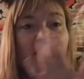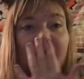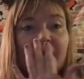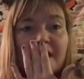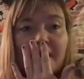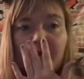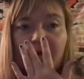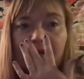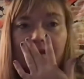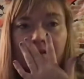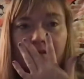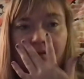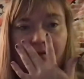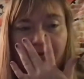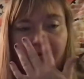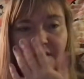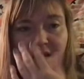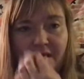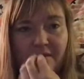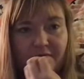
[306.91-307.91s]
and you'll
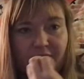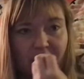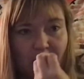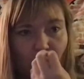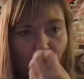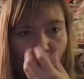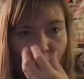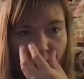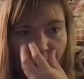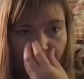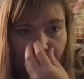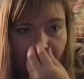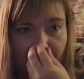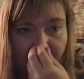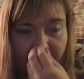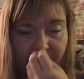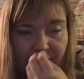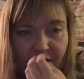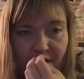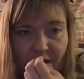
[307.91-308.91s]
have that warm
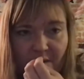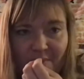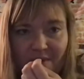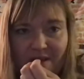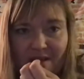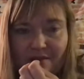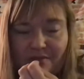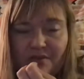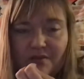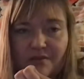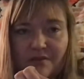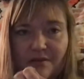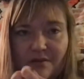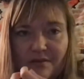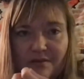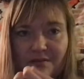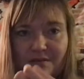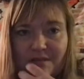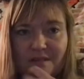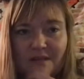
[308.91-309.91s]
breath coming out the
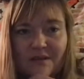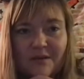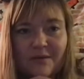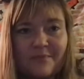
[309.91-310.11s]
nose.